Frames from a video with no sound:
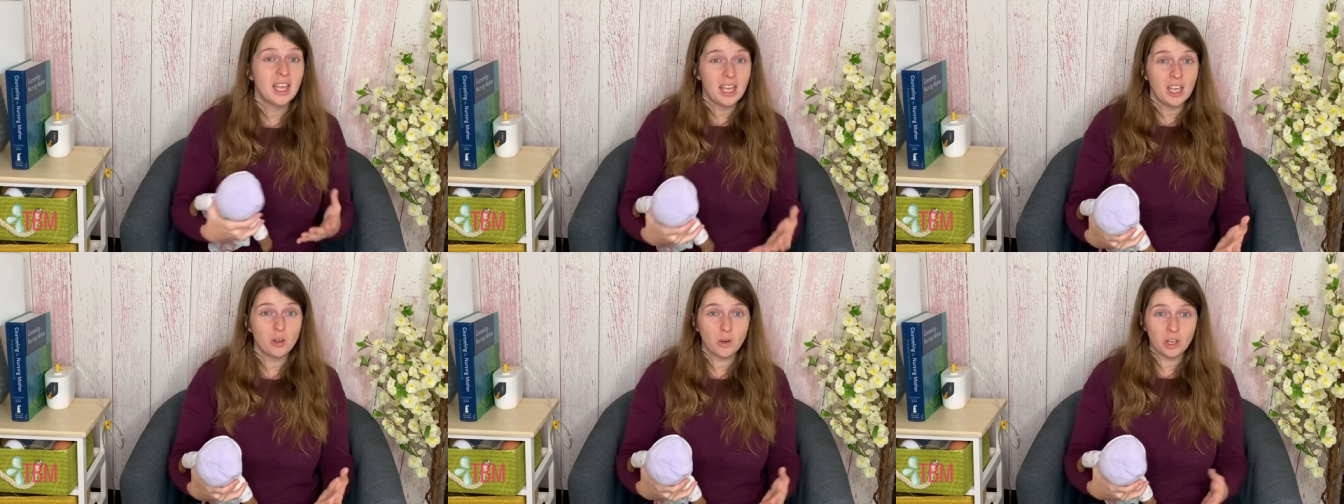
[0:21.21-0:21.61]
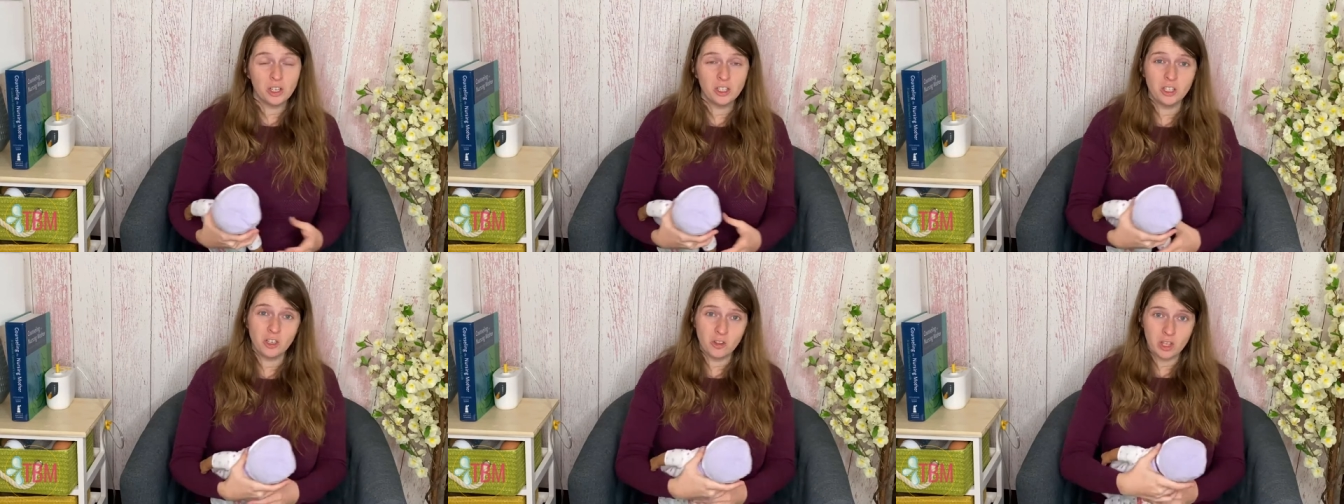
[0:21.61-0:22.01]
In order
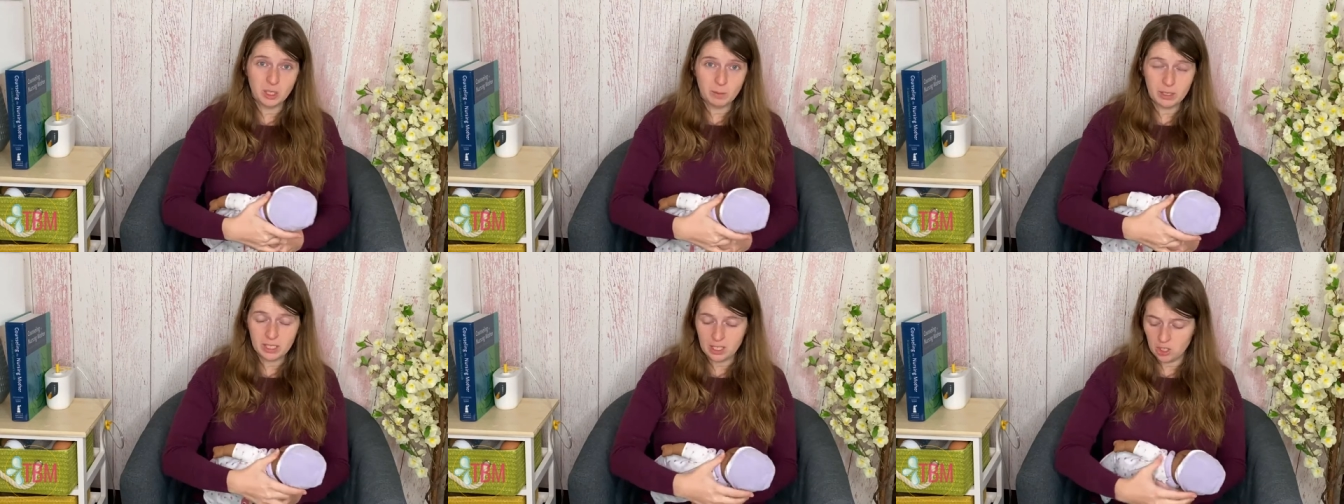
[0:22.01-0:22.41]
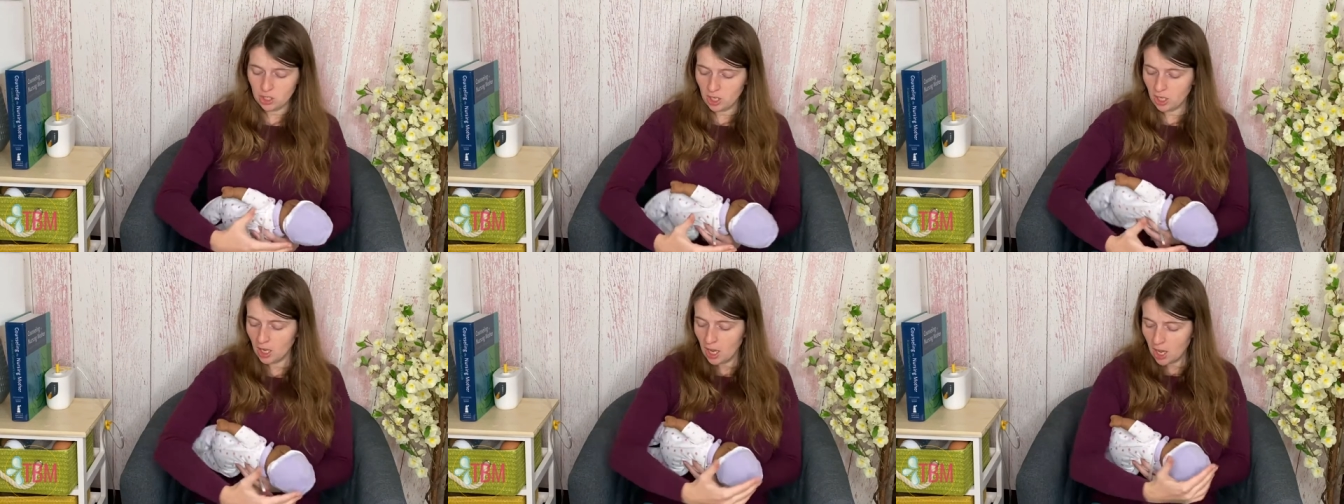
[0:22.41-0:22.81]
to do this
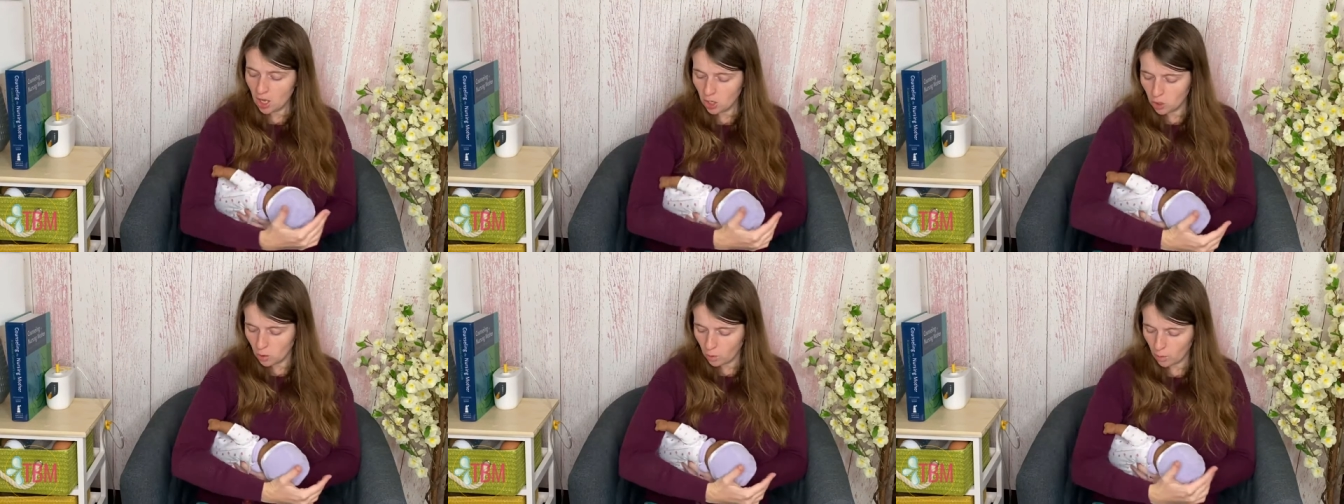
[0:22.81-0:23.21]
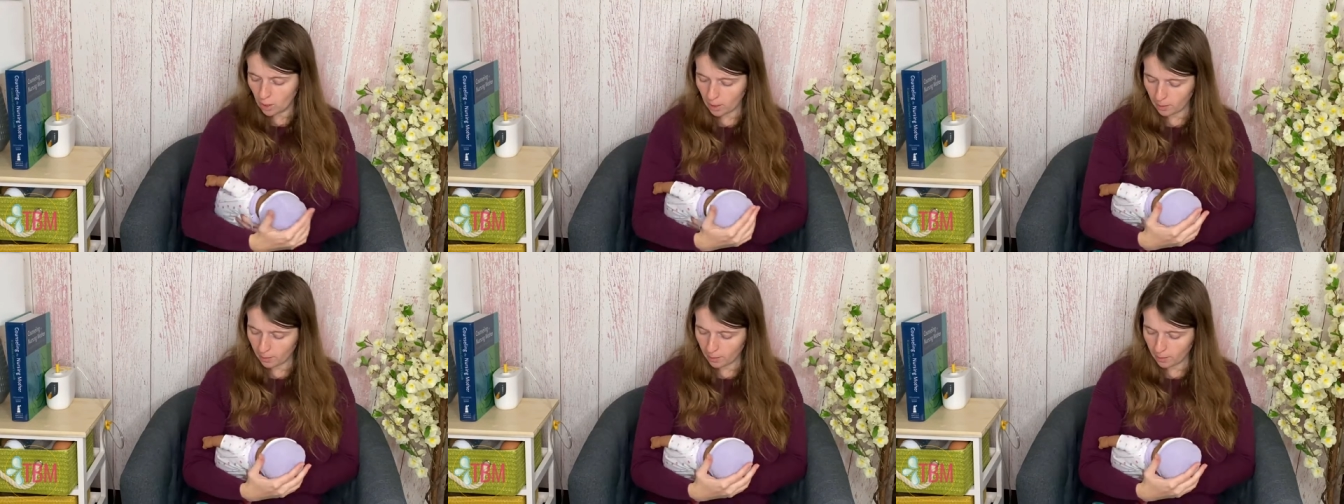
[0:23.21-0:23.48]
position, you